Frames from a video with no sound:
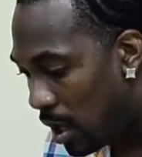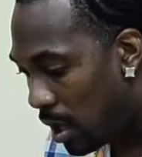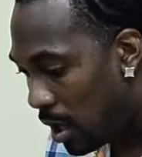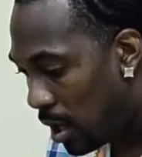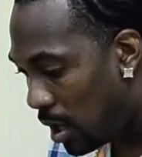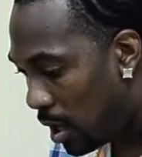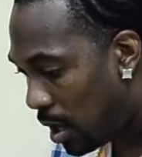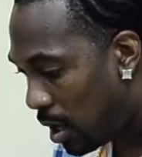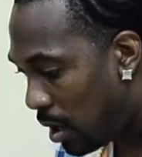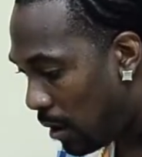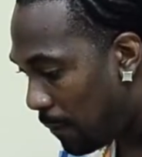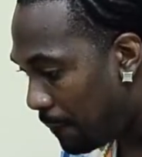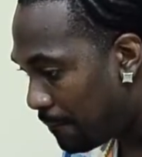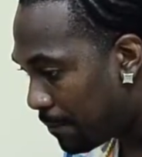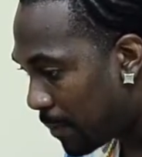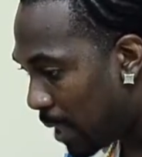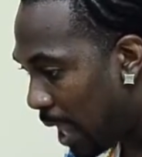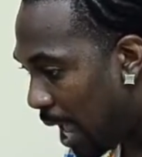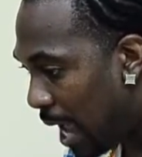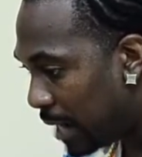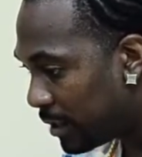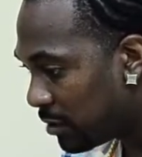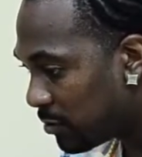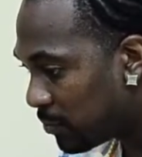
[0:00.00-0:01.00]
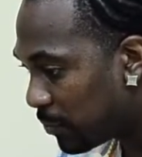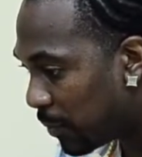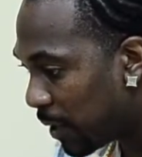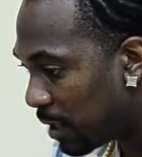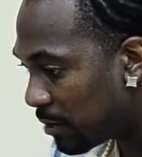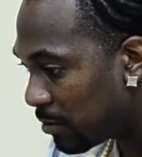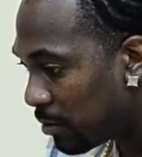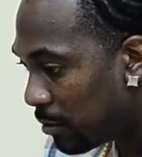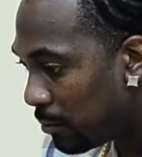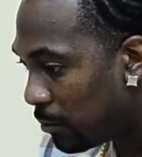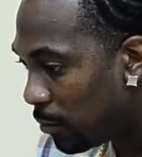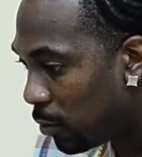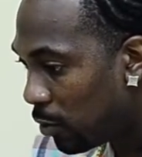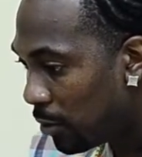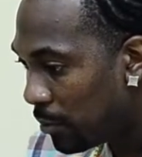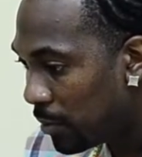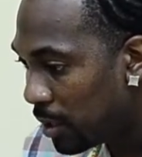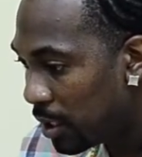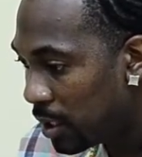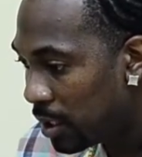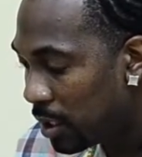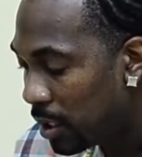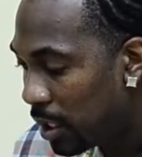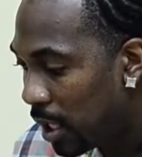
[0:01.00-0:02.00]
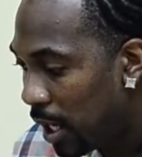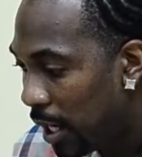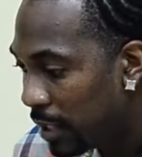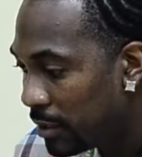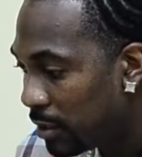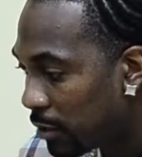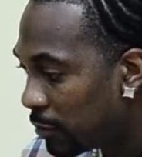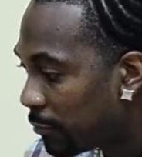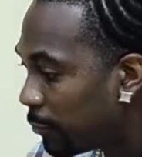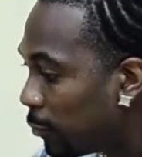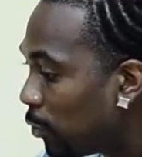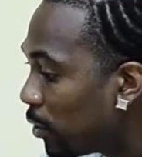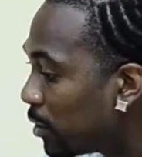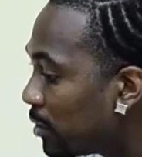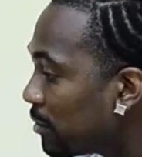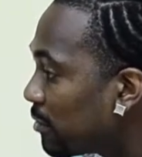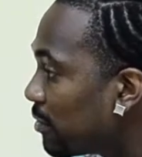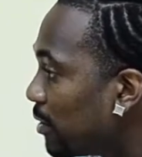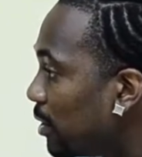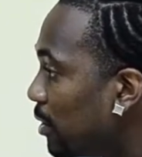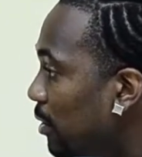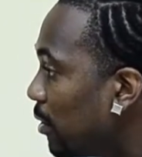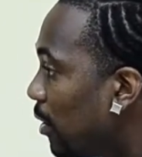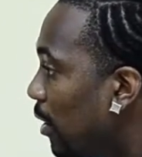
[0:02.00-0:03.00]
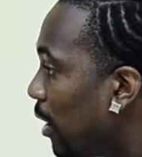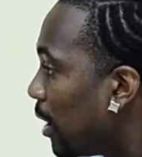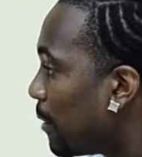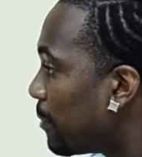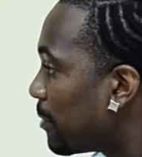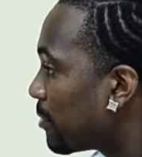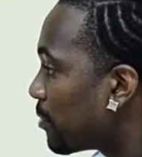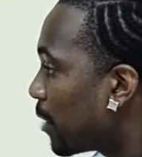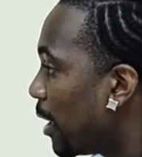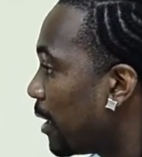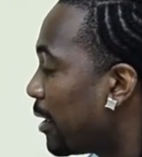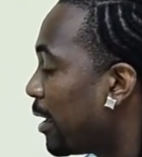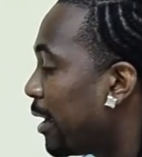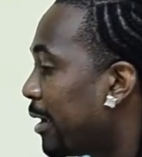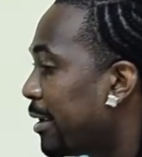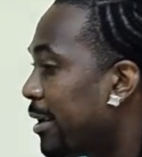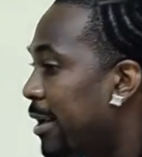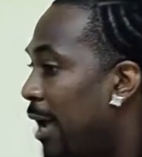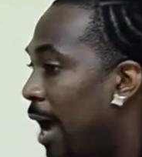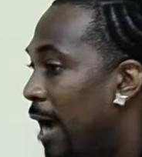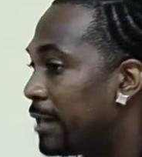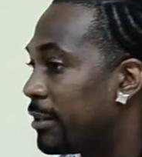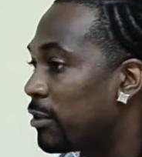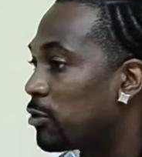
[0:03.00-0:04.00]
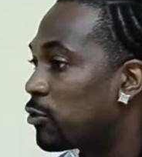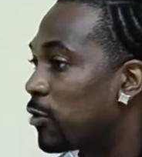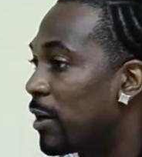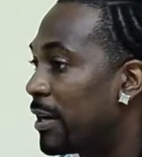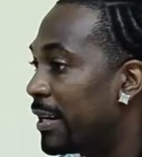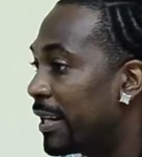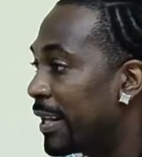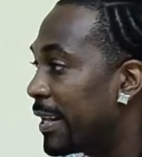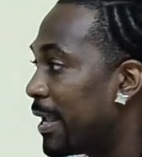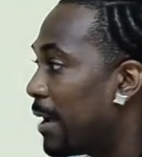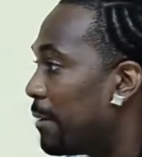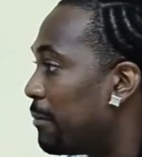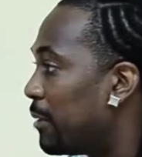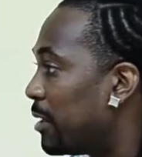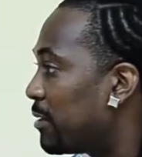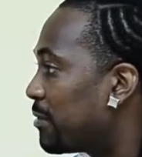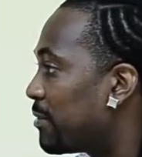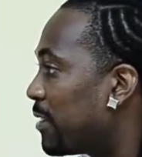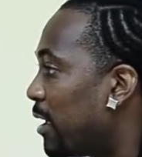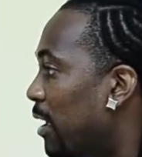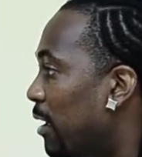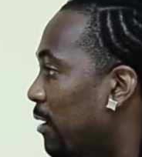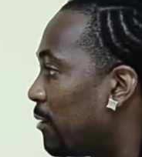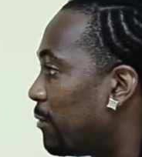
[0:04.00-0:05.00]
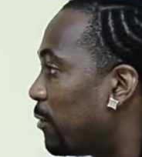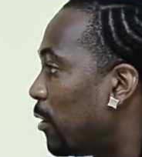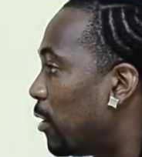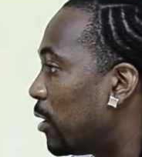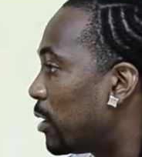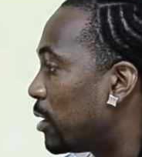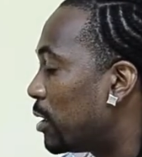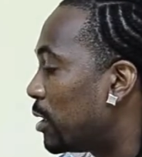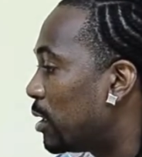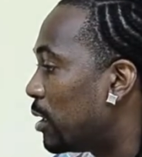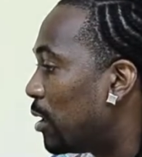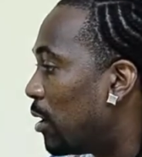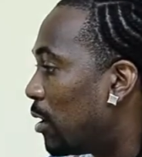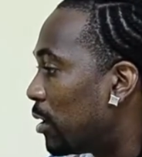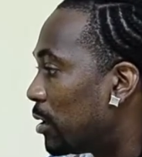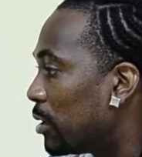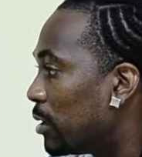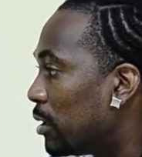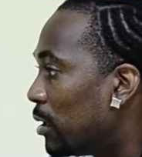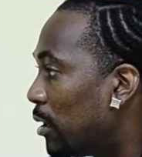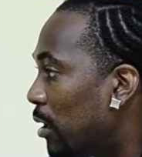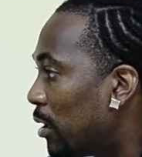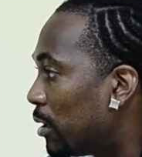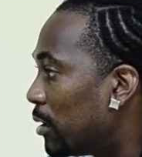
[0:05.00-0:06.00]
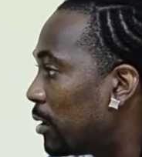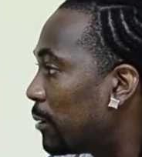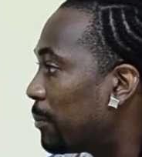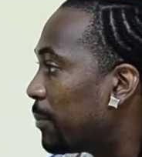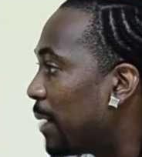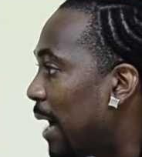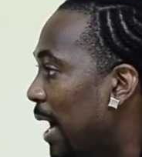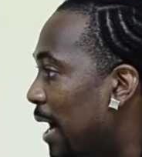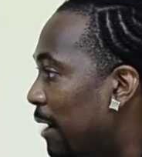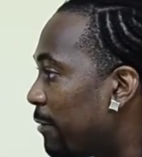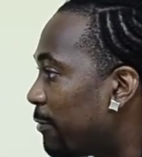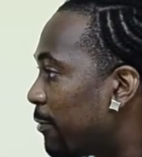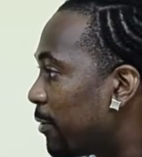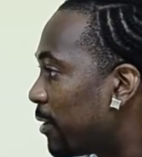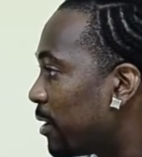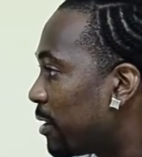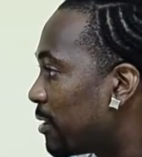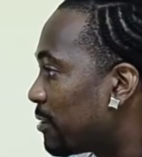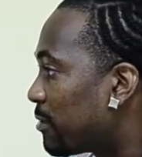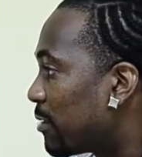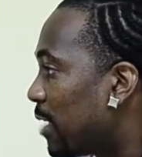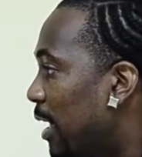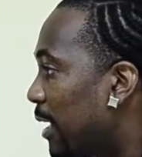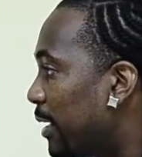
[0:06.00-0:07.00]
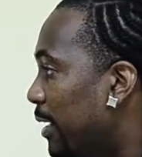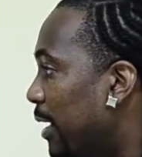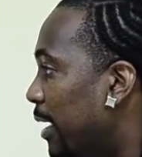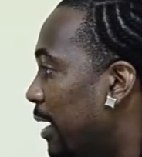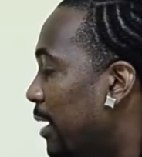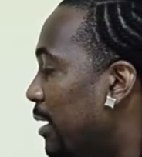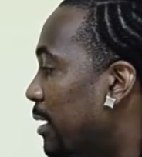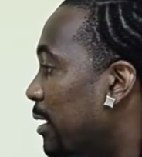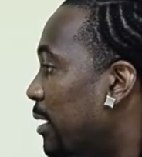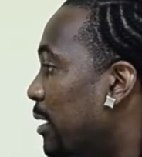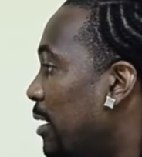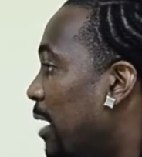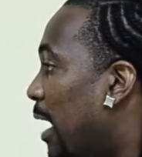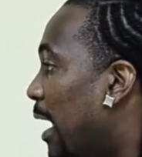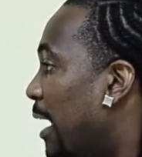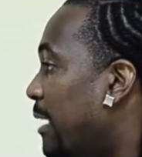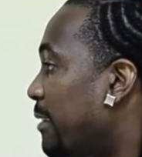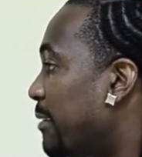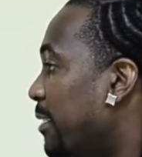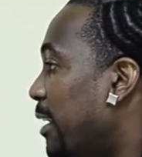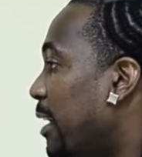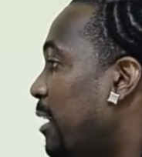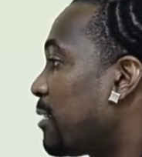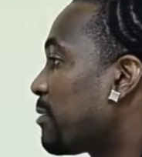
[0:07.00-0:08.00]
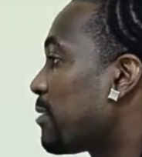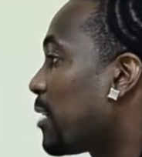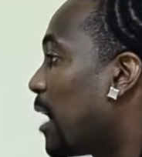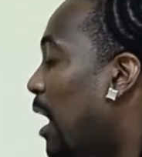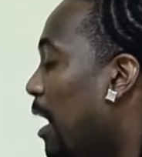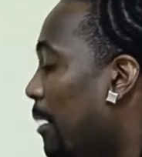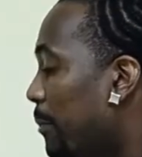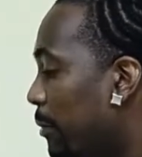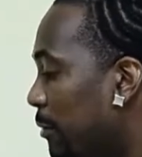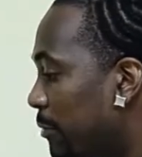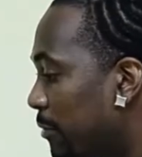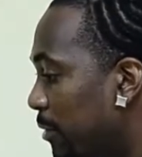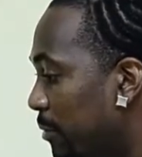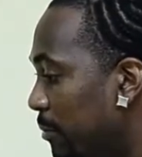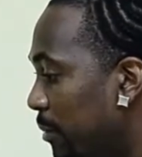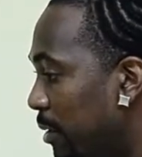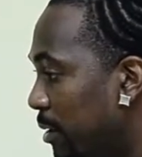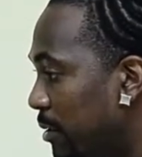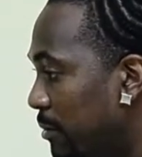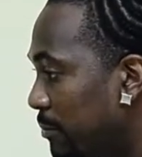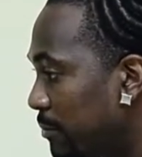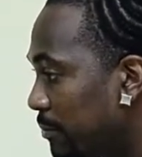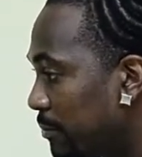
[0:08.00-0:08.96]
At this present moment, I just focusing on Hypasounds. I just trying to get myself on a path first, and then anything else can happen from there.